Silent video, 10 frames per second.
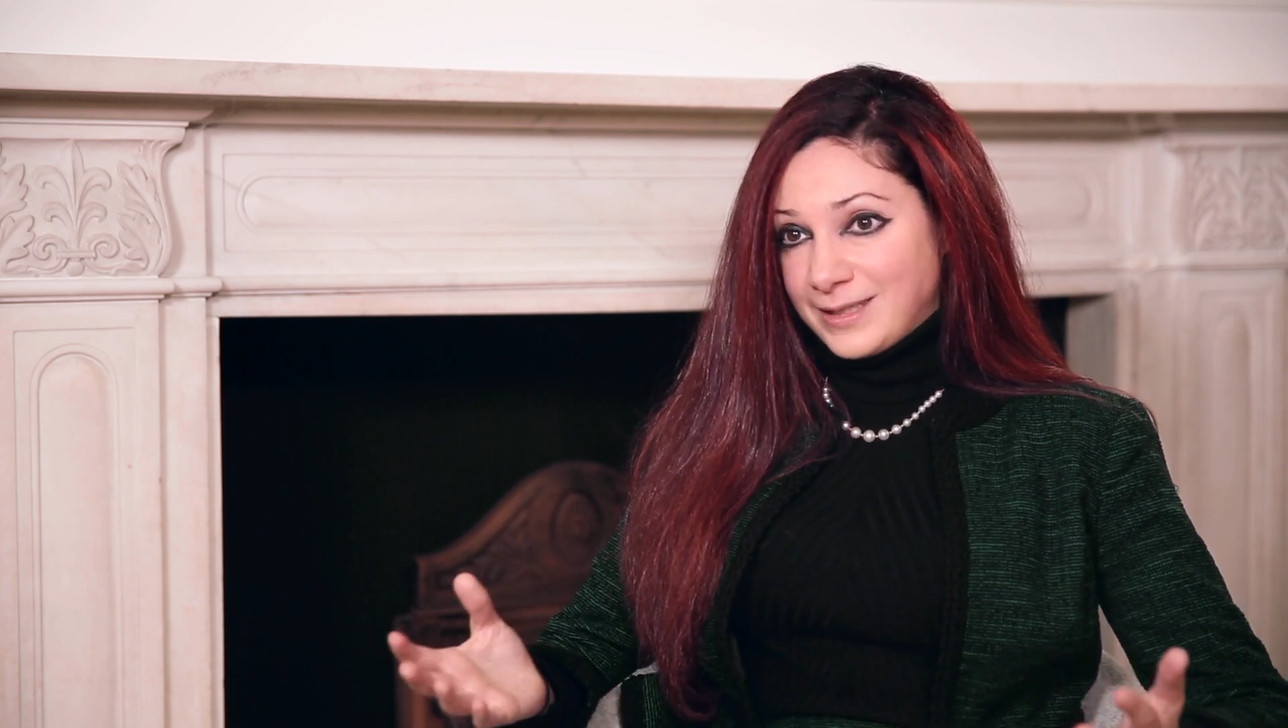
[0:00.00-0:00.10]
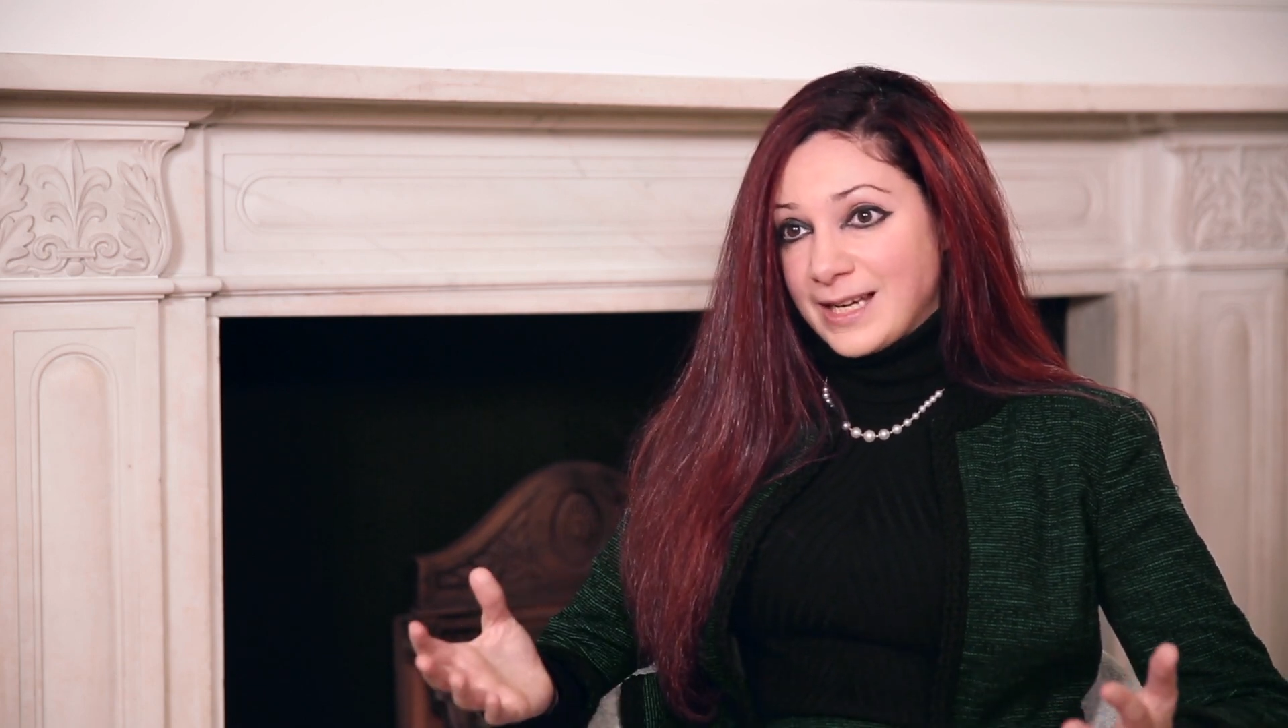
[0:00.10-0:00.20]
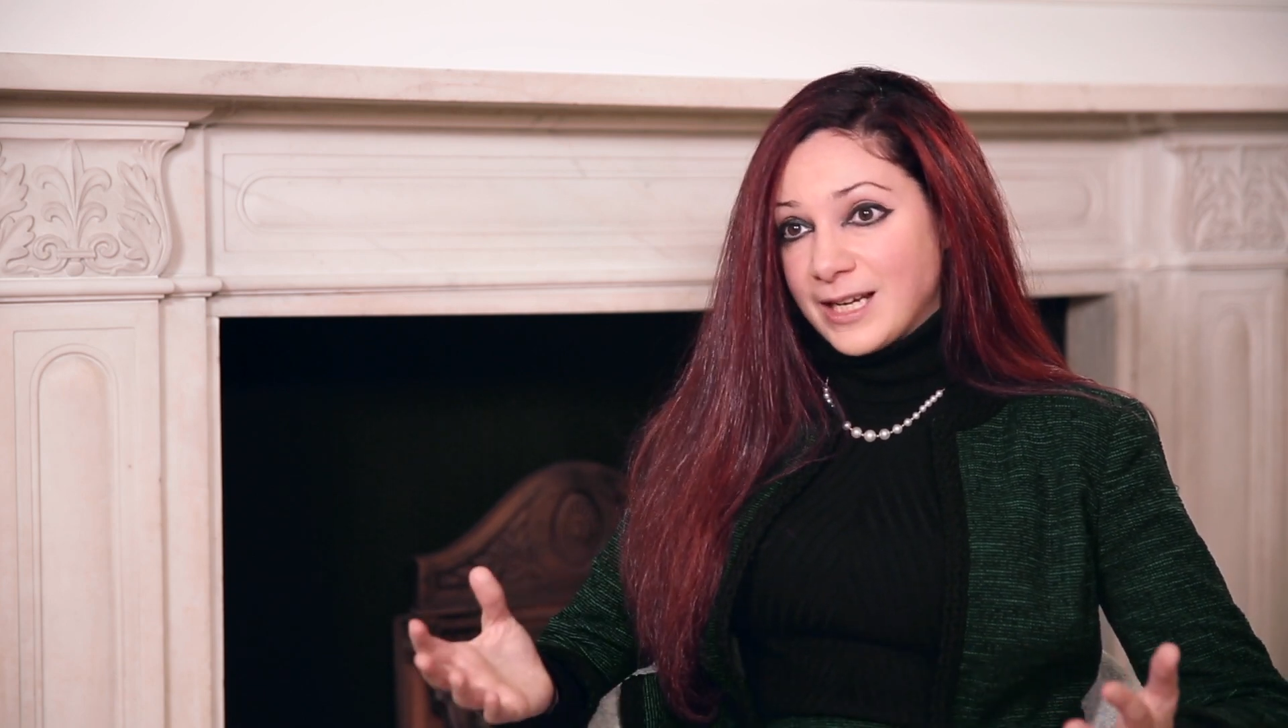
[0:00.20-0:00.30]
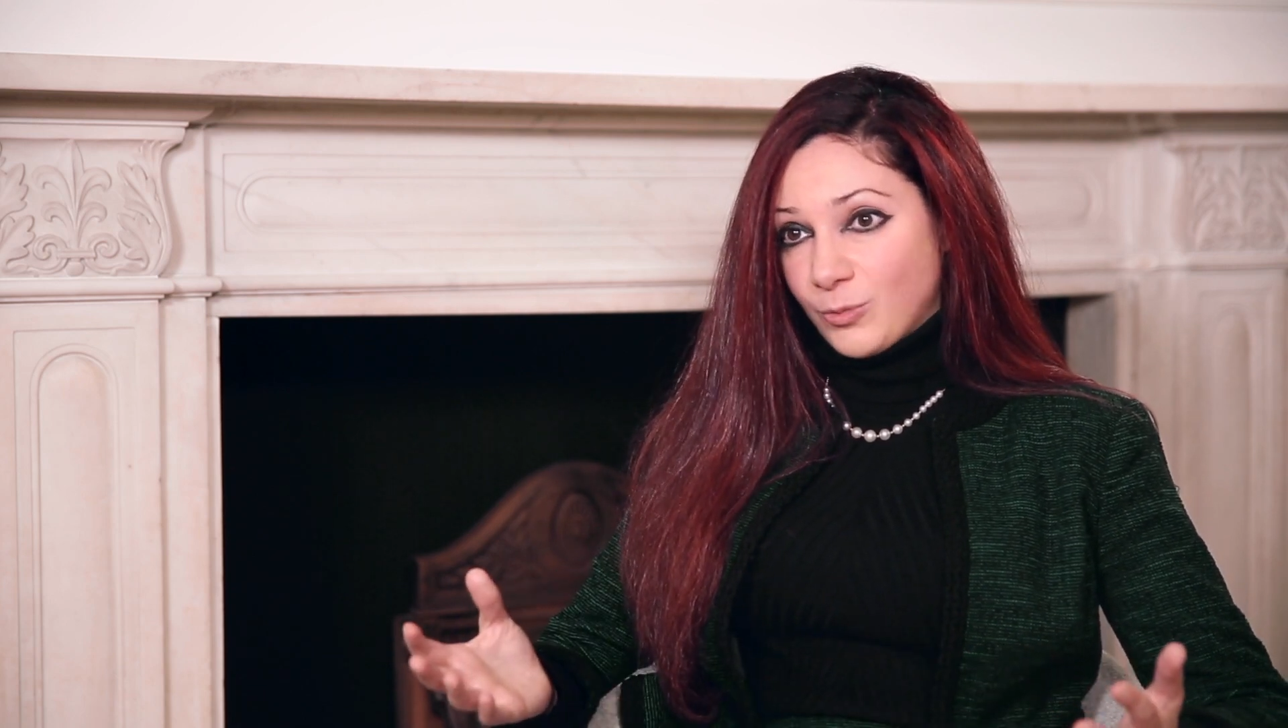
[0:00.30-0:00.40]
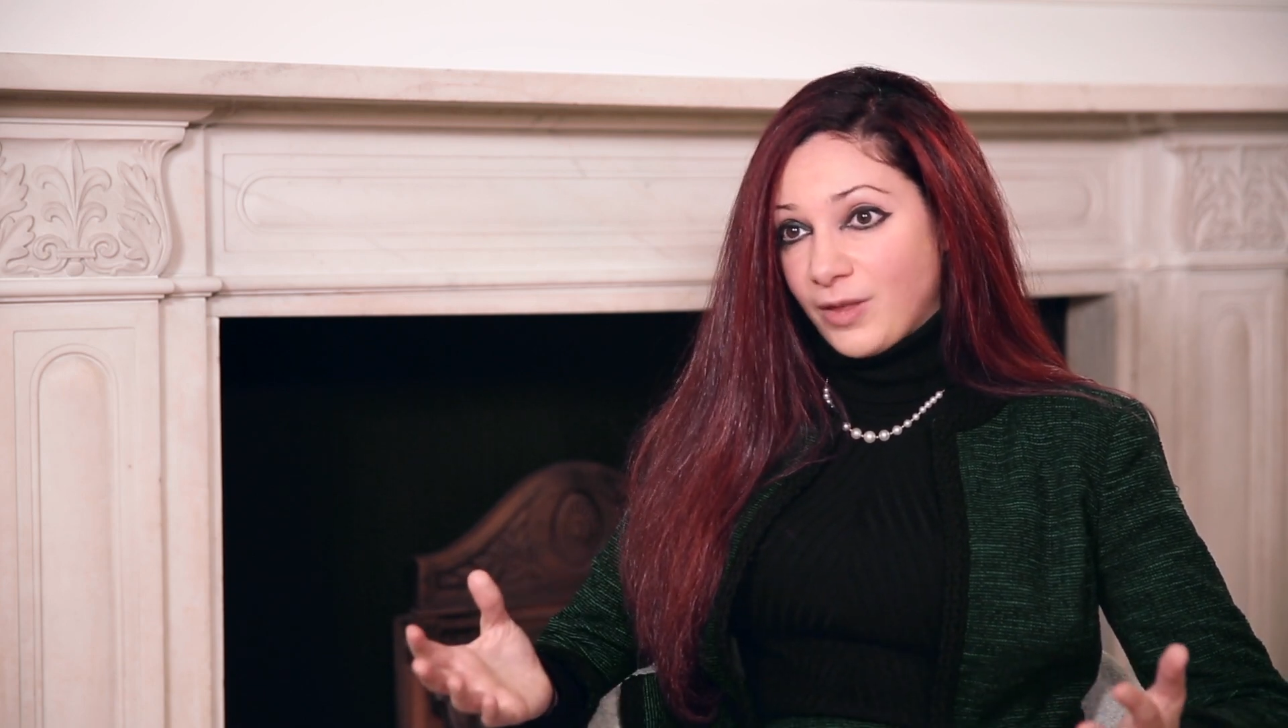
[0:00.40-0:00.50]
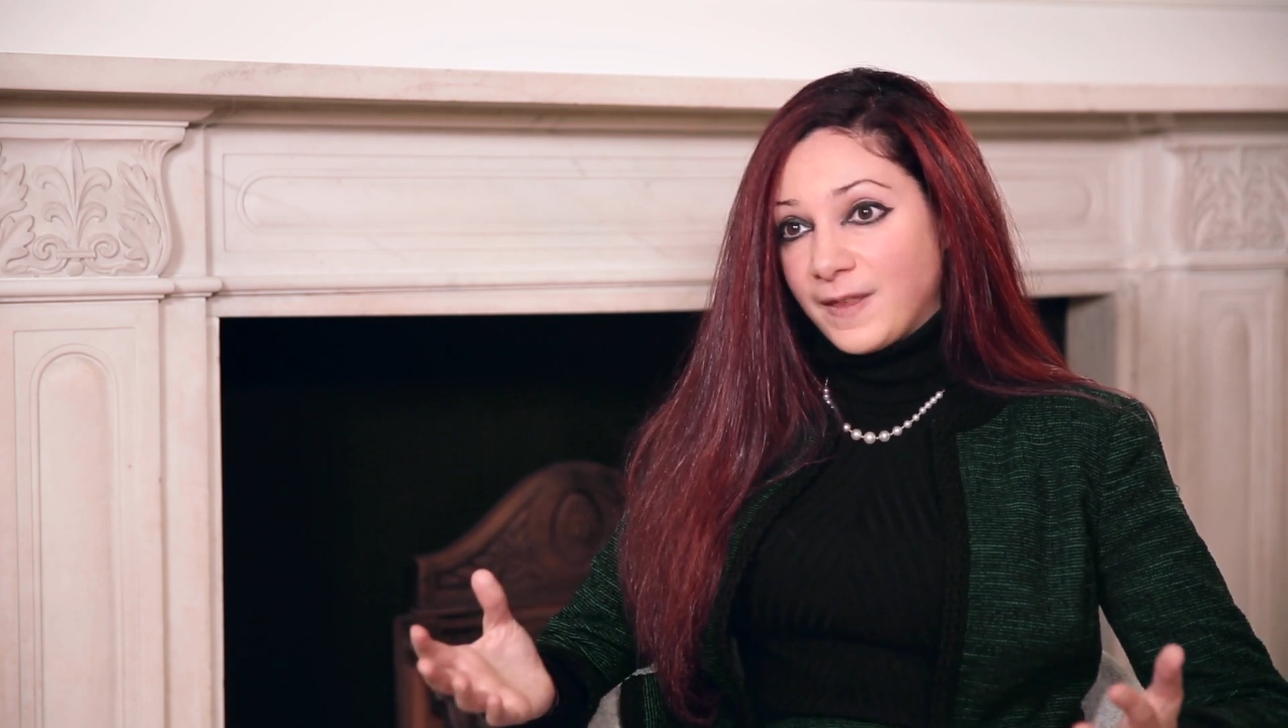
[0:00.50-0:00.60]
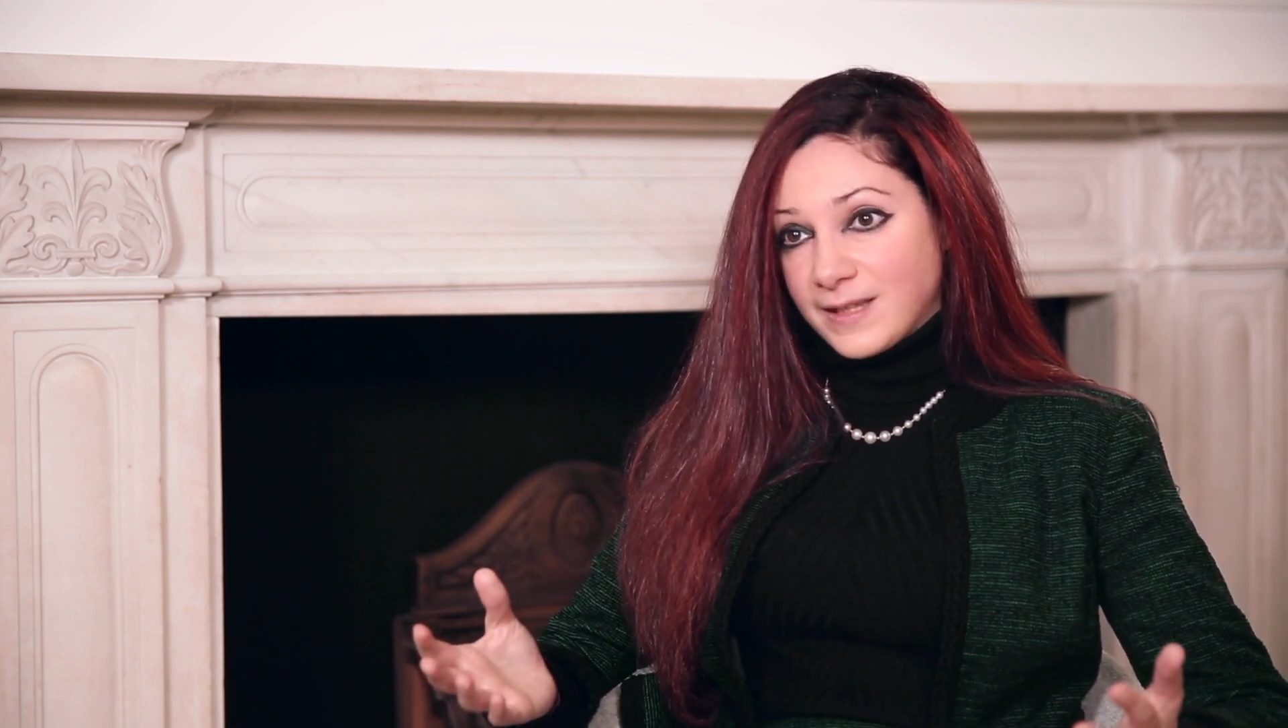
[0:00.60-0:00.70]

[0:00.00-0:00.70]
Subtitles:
dealing with